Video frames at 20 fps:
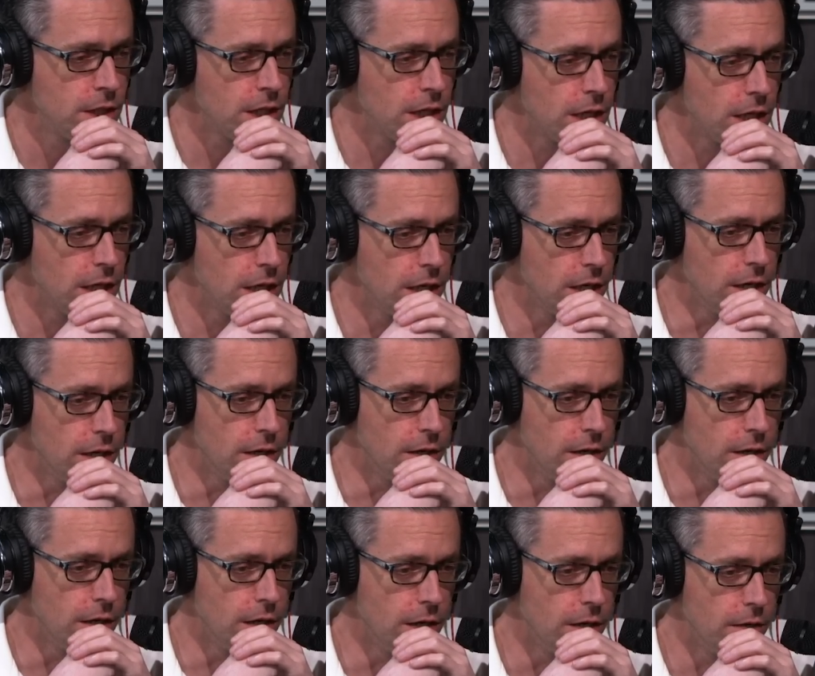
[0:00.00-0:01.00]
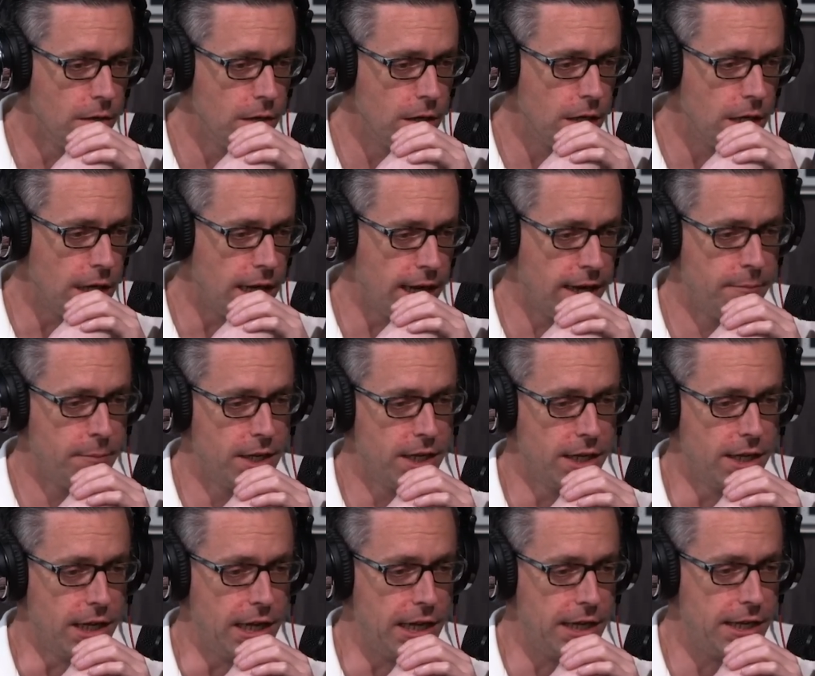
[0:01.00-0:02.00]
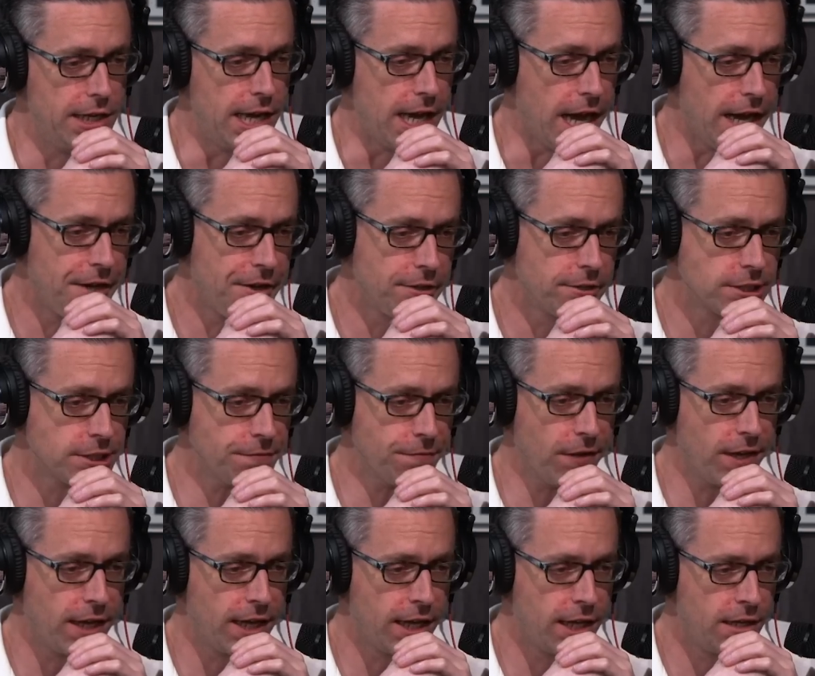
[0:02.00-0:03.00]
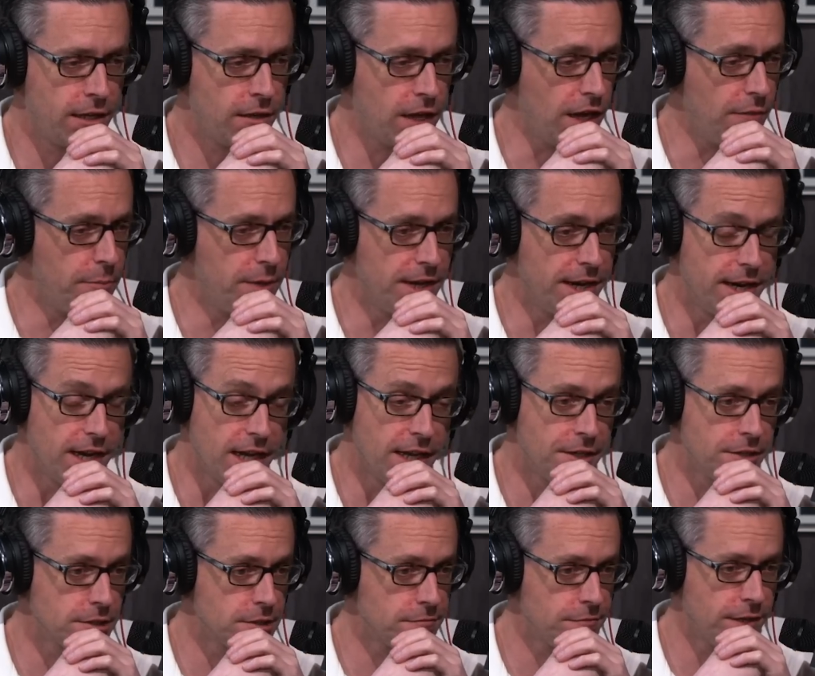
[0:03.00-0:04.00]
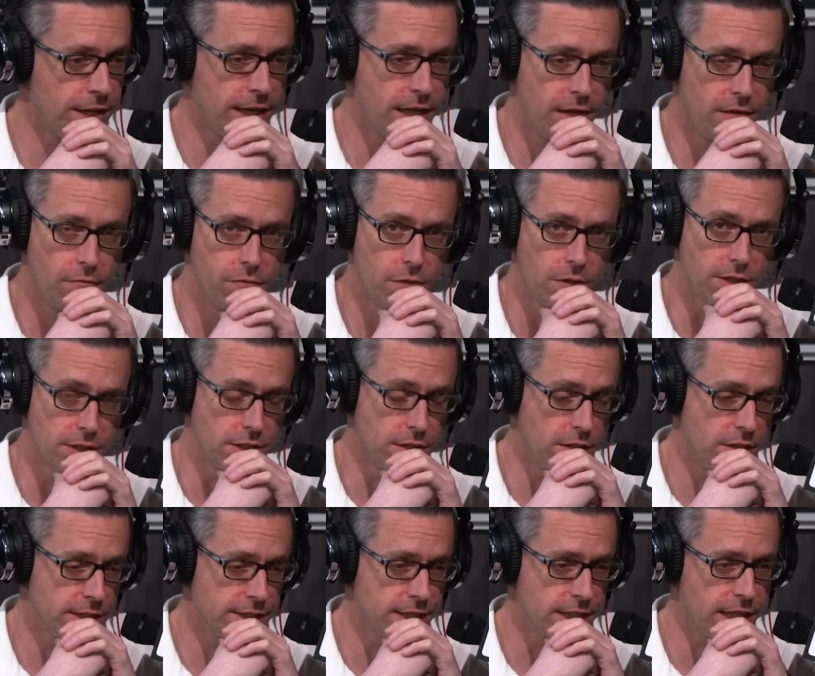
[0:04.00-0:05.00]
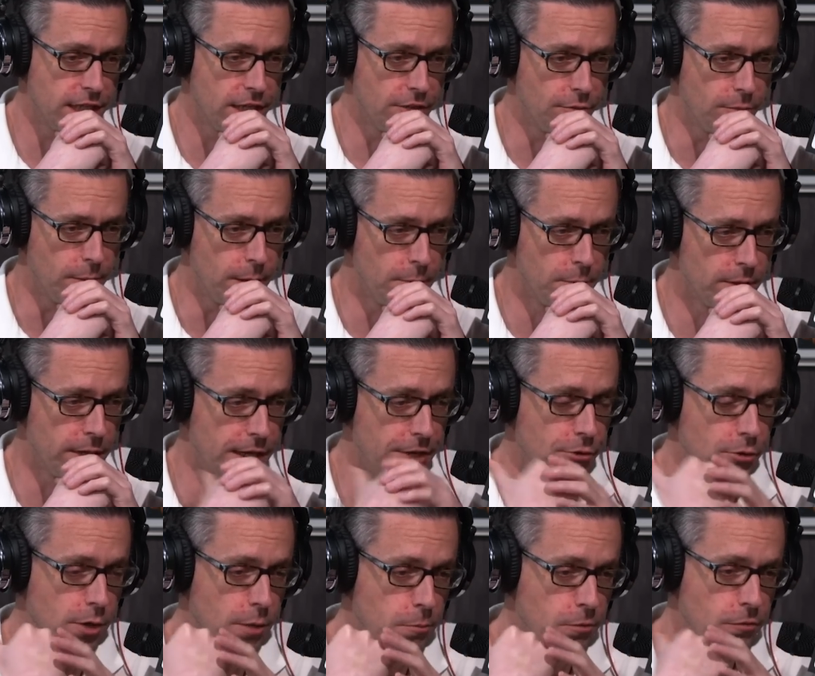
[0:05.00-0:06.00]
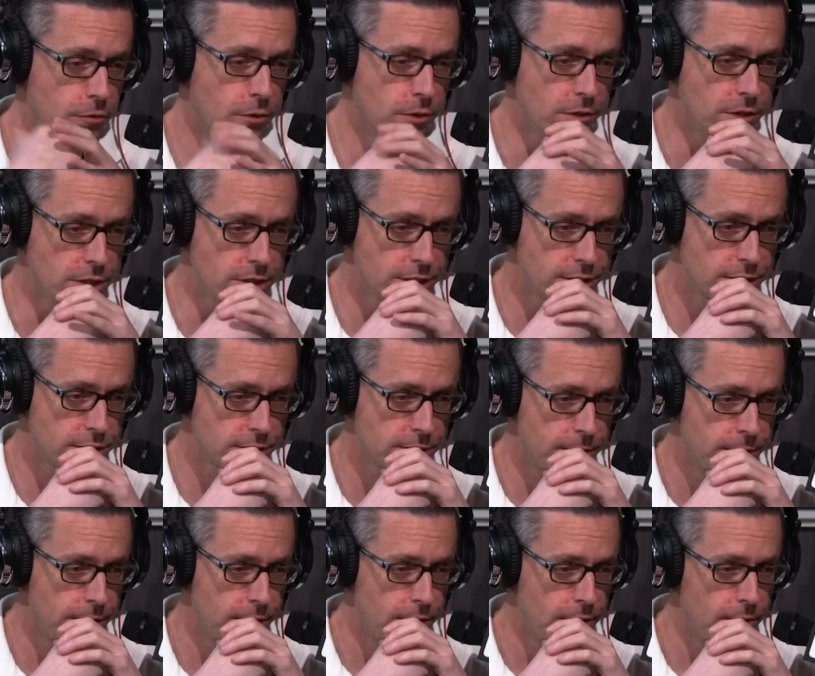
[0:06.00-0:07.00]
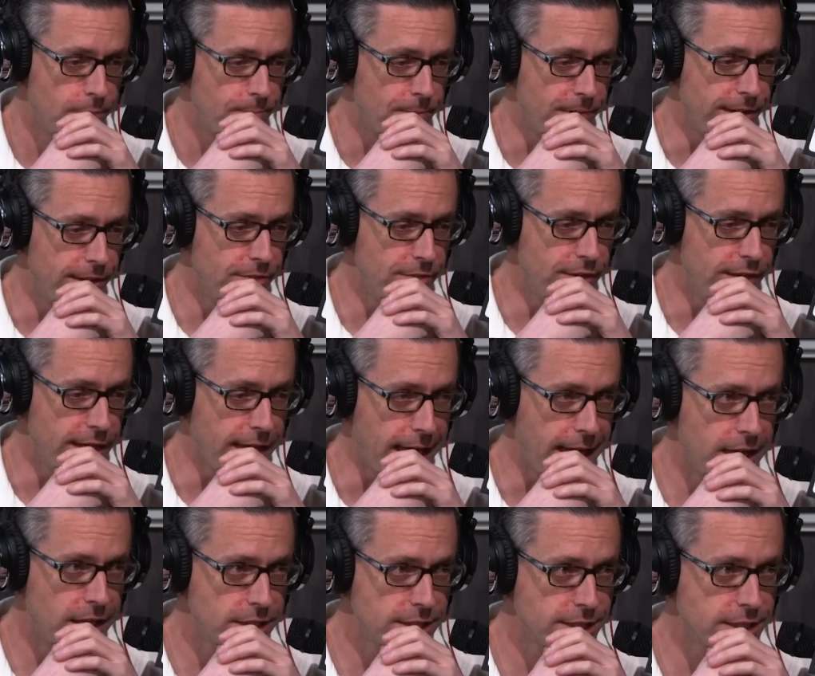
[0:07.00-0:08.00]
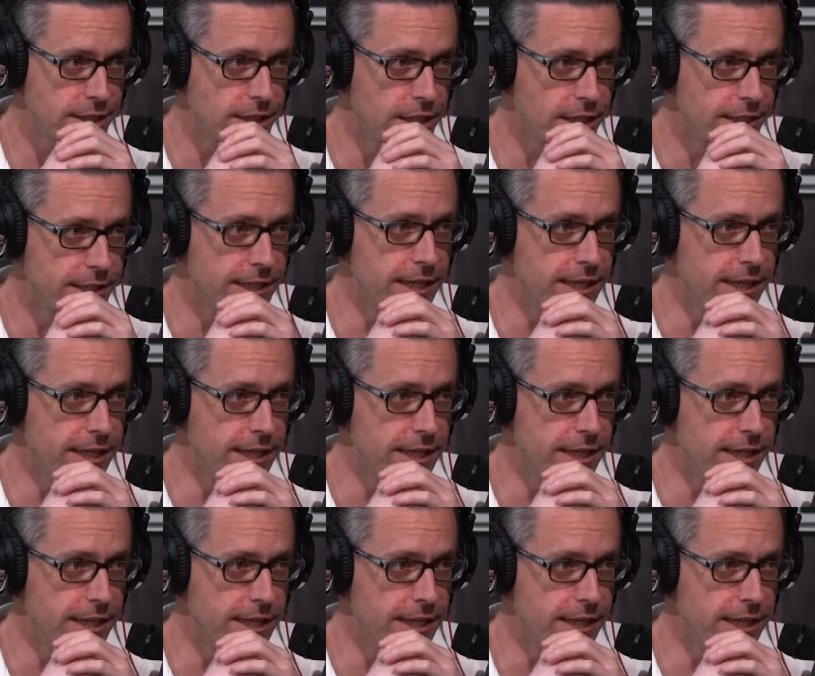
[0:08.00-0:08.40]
I'm a Niners fan. I've been a Niners fan for as long as I can remember. I grew up, of course, in the halcyon